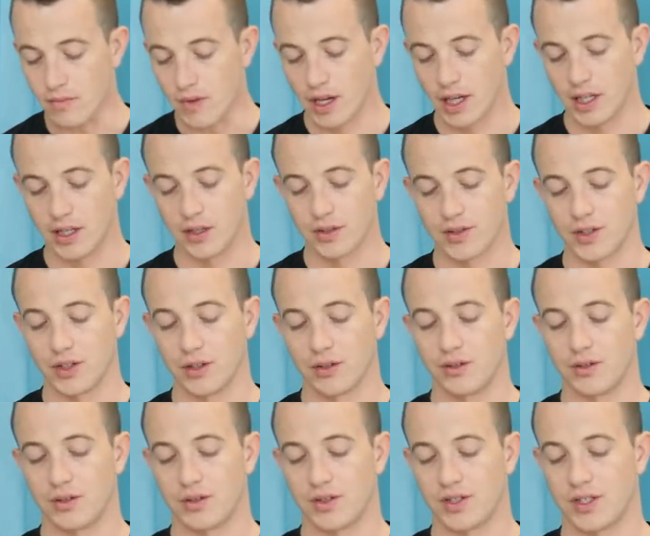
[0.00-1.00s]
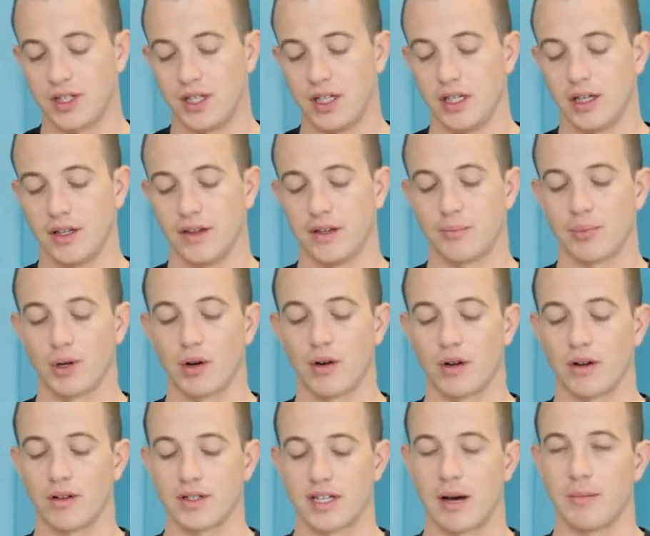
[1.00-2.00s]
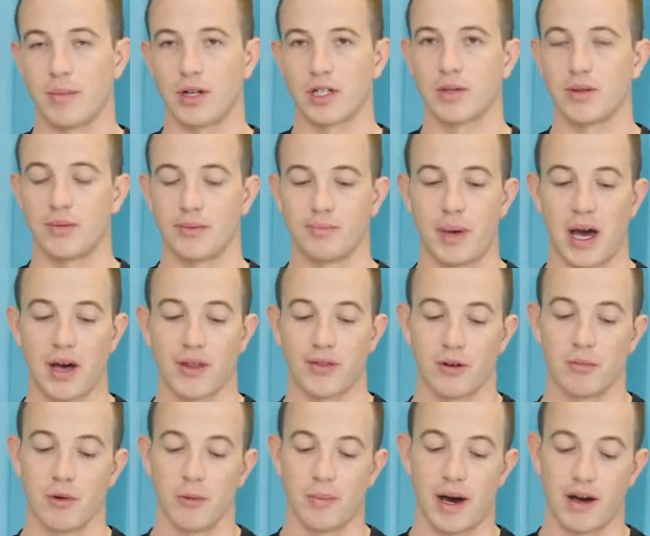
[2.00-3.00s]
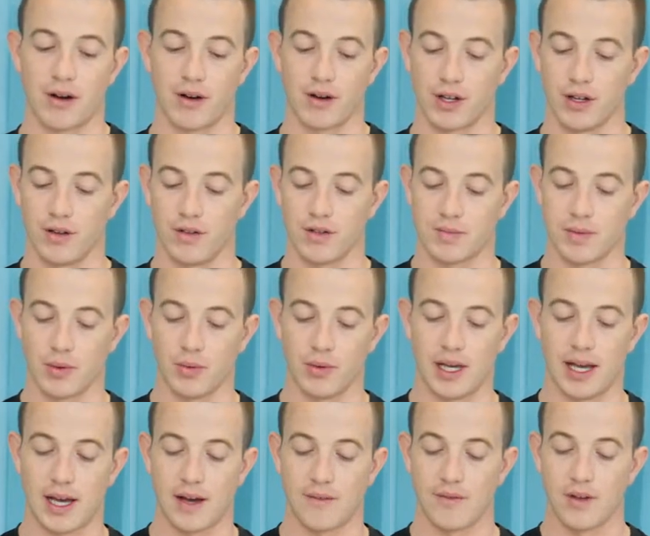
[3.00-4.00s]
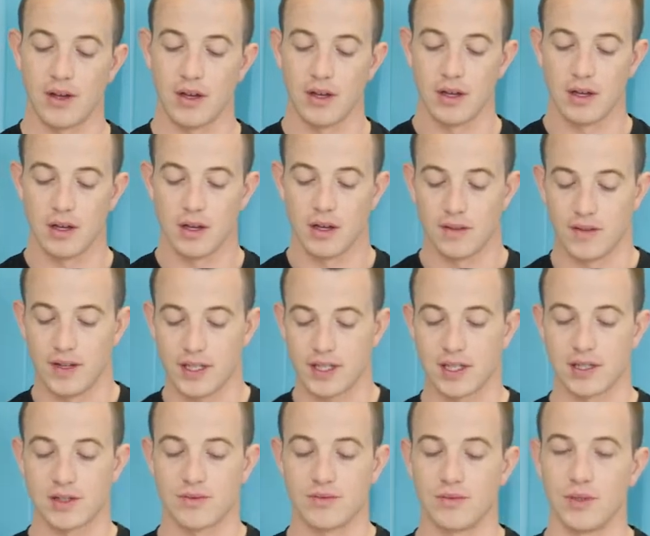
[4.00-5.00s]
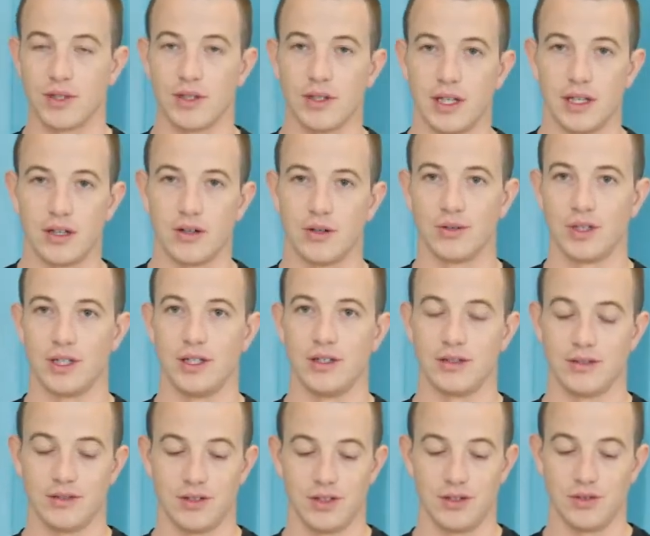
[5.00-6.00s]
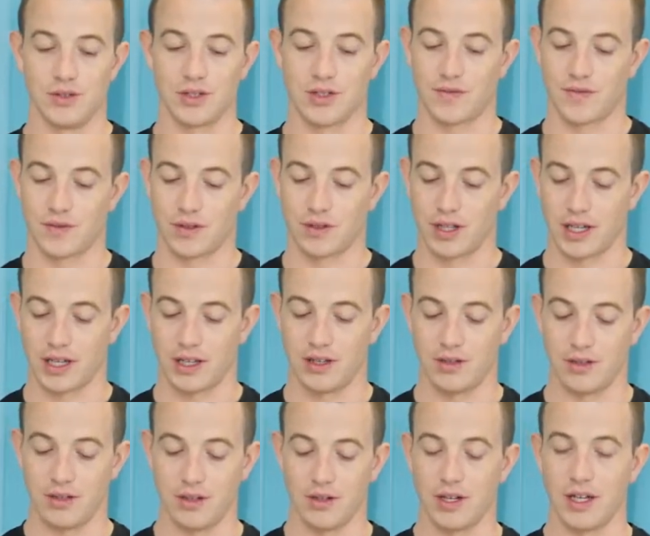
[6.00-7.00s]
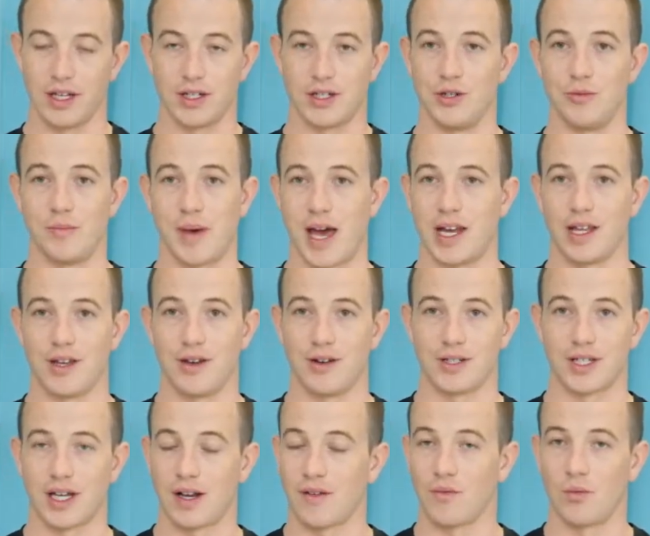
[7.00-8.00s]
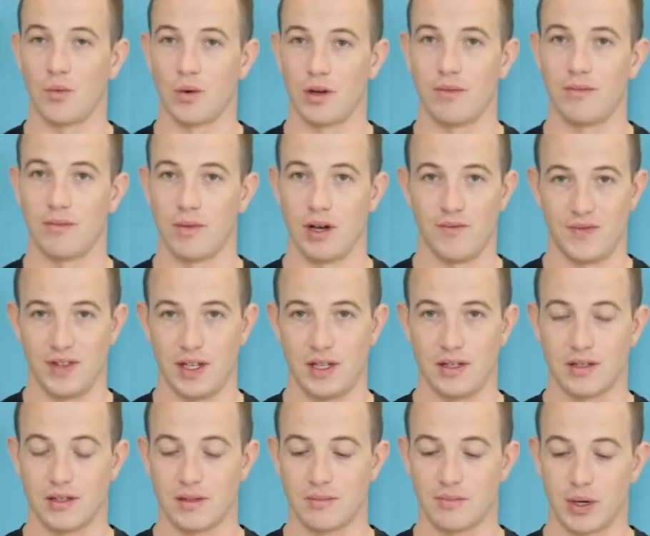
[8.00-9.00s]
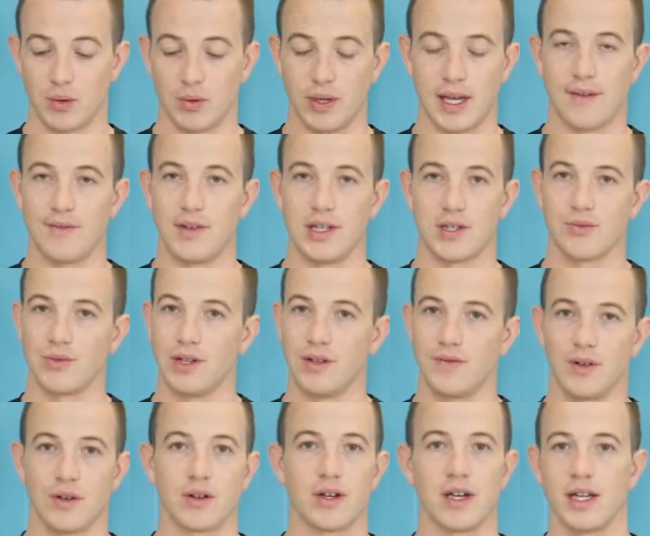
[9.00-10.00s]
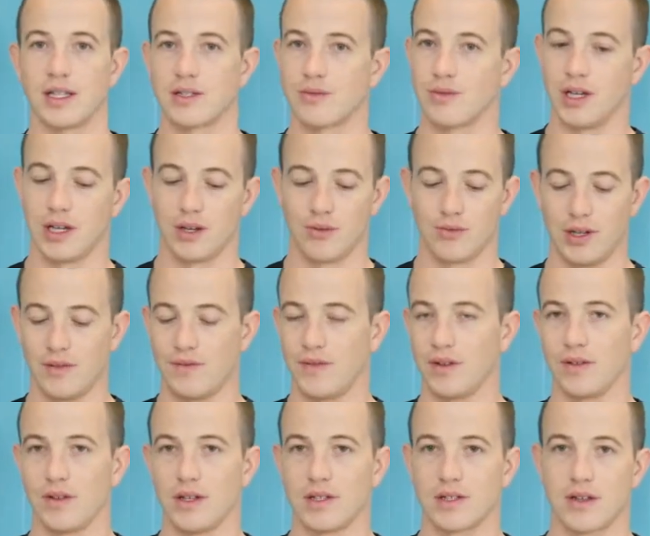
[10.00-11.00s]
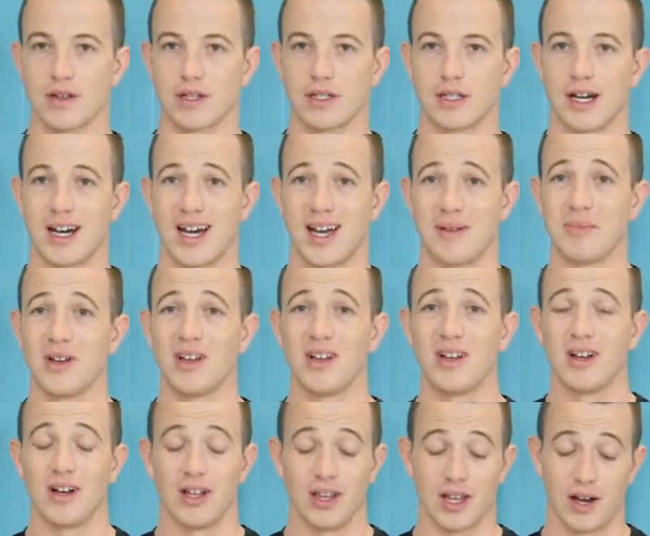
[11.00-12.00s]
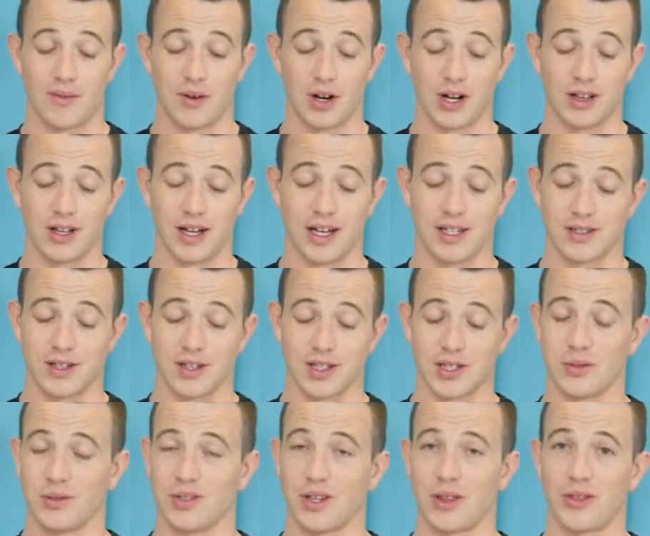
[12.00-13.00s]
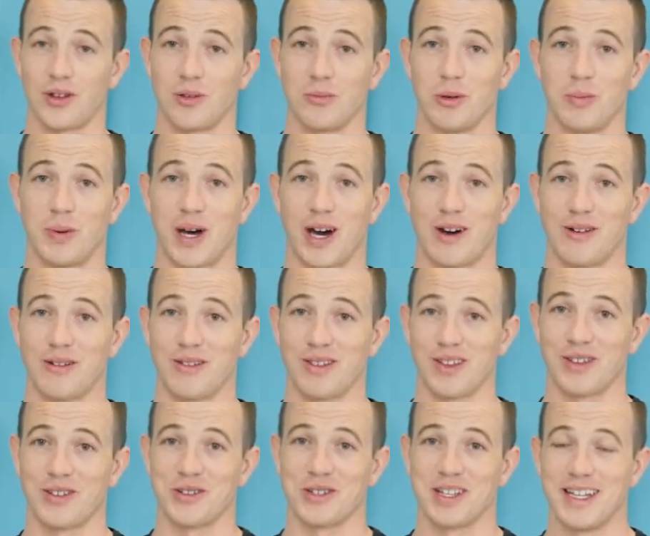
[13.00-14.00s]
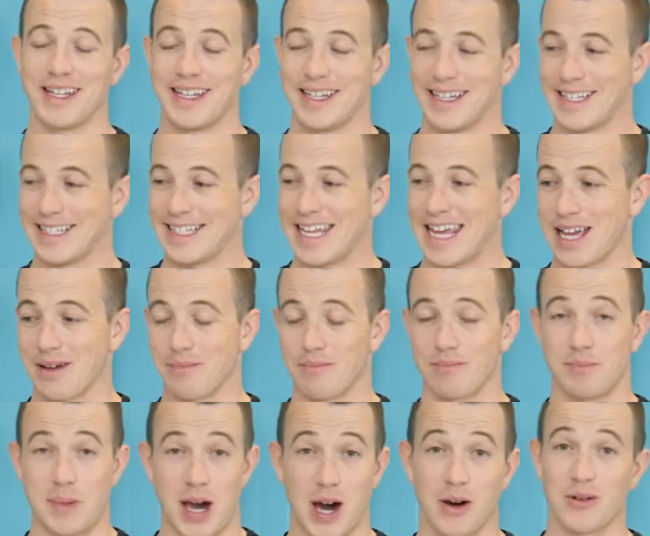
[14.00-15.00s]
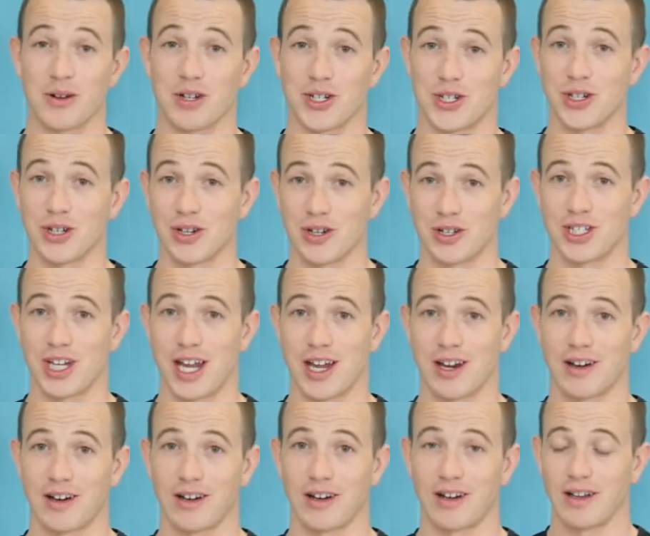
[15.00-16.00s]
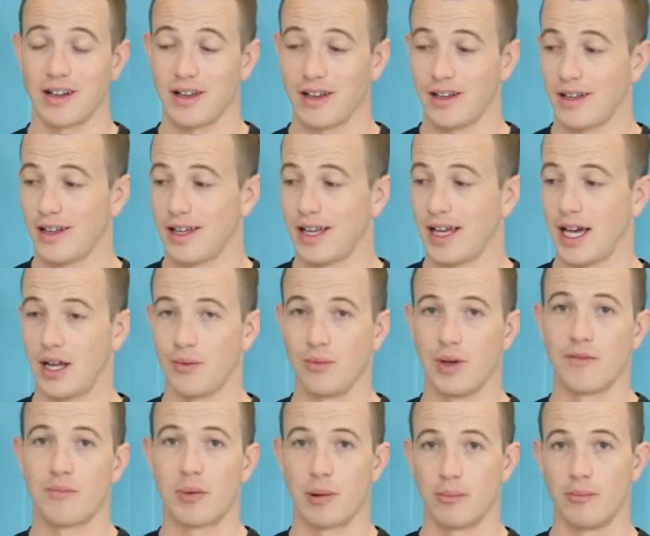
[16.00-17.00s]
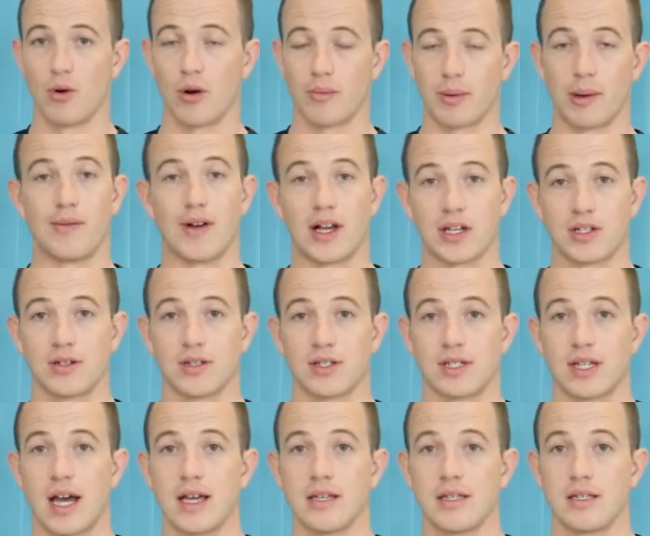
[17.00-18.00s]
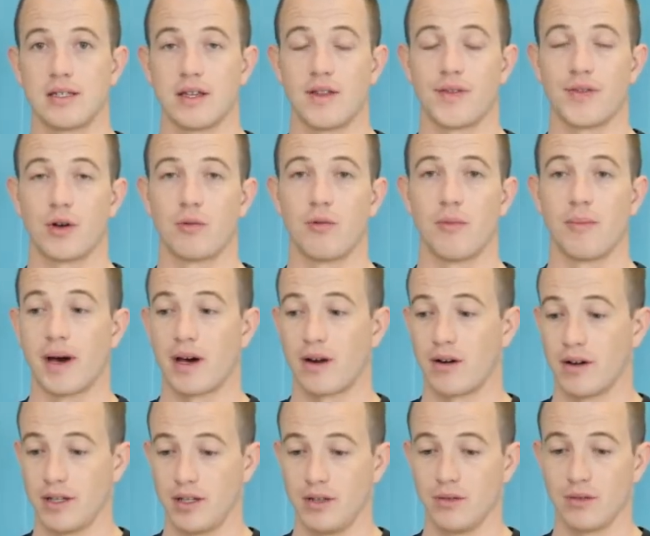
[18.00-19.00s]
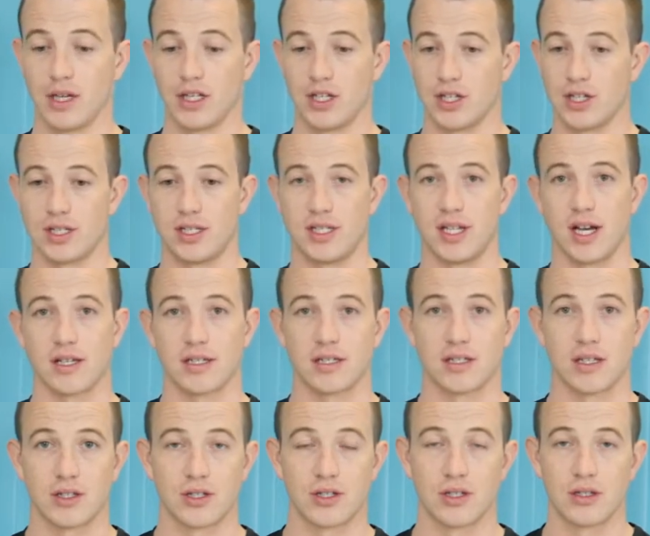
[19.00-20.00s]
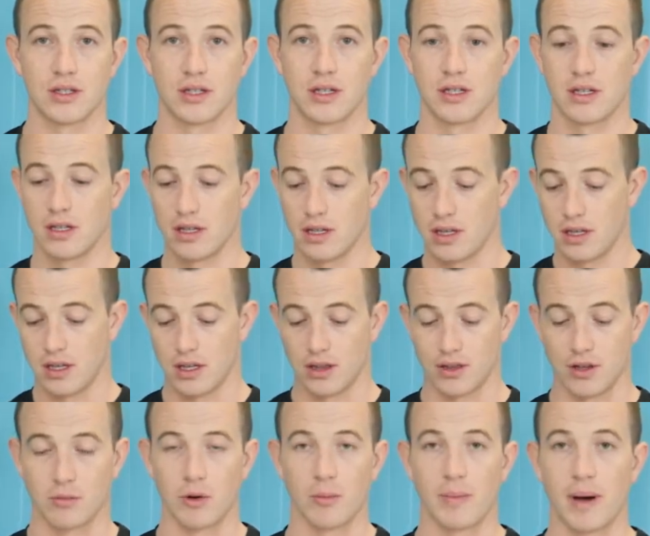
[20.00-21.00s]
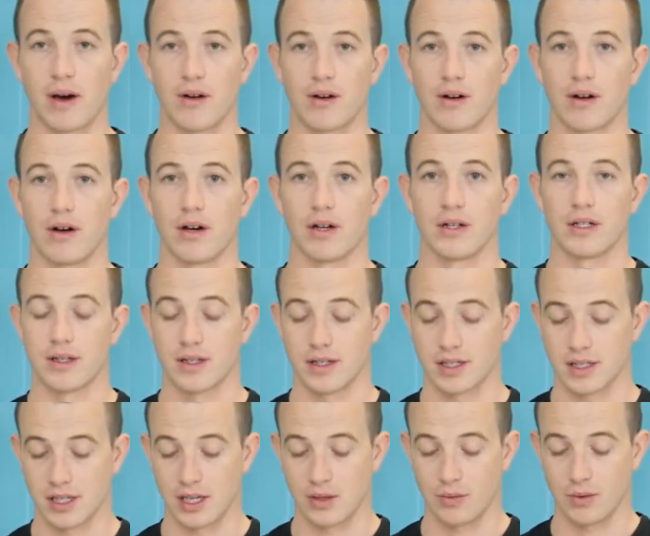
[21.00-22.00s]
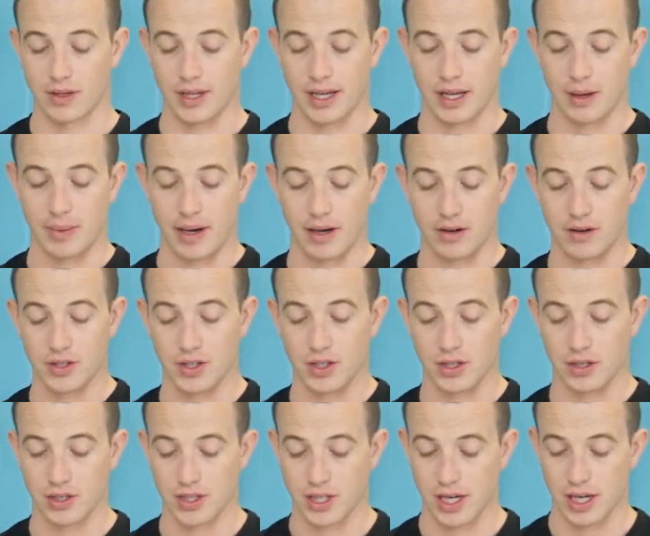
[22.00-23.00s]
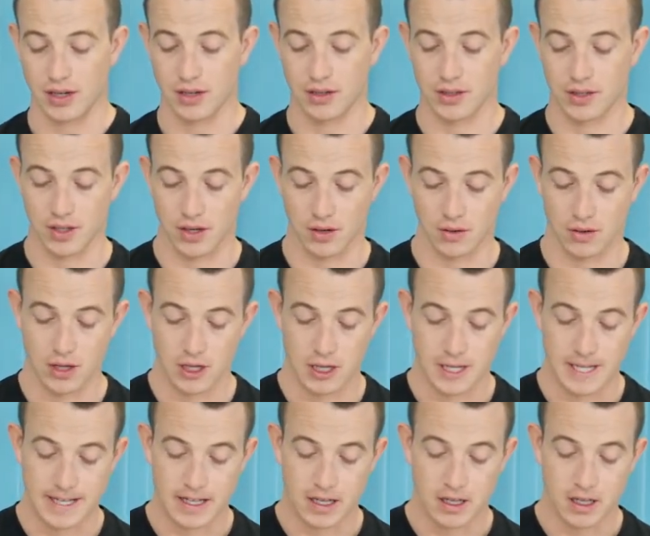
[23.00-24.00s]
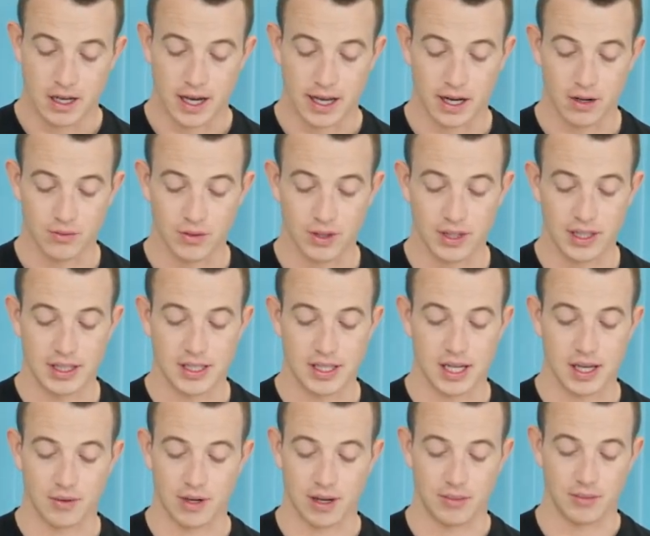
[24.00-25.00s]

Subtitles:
again, you'll see in the protocols how much thermal powder to use, but this is really only used for you can get 2 manicures out of one of these, but we have these refill kits where you can refill these all the time. A lot of our clients also on the thermal powder, they'll take a powder sugar shaker, and we have more professional sizes than thermal powder, and you can just dust the thermal powder onto the skin with a powder sugar shaker. So I don't really take, when